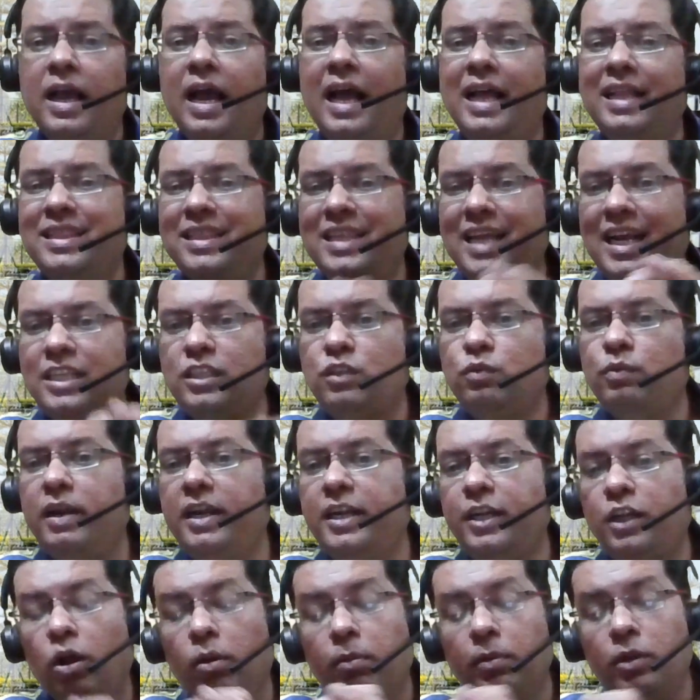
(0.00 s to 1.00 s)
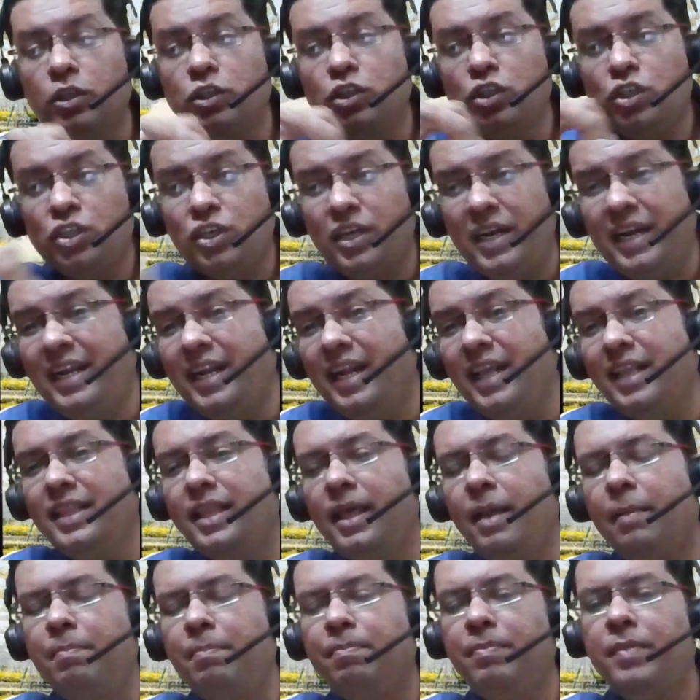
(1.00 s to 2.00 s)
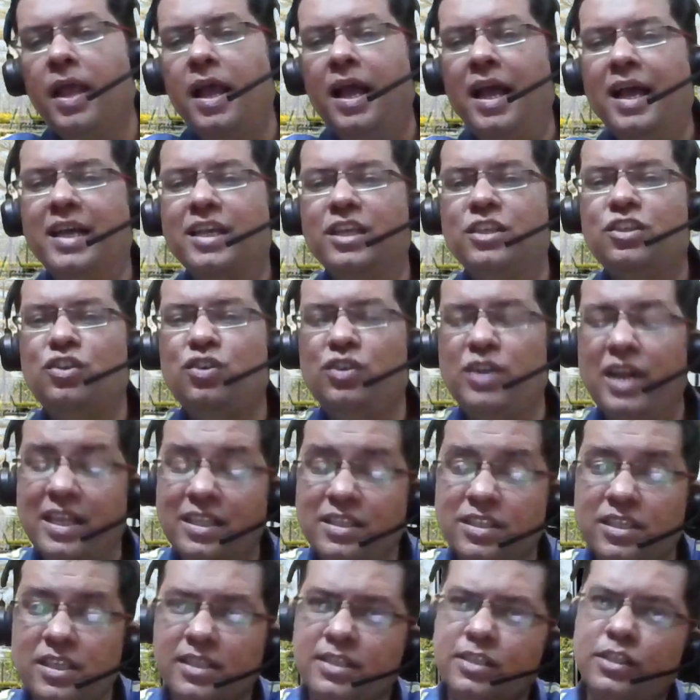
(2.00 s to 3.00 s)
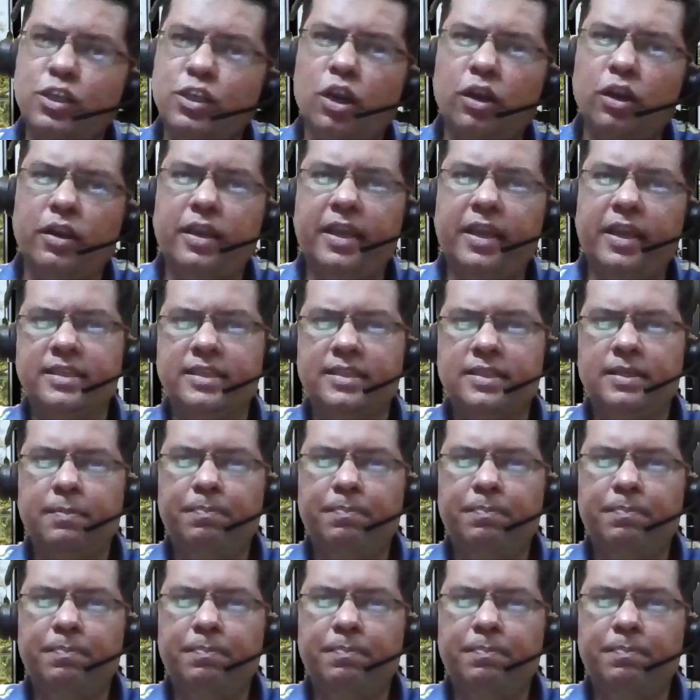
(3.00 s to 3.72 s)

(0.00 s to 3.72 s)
and that's why demonstrating them strengthens your case.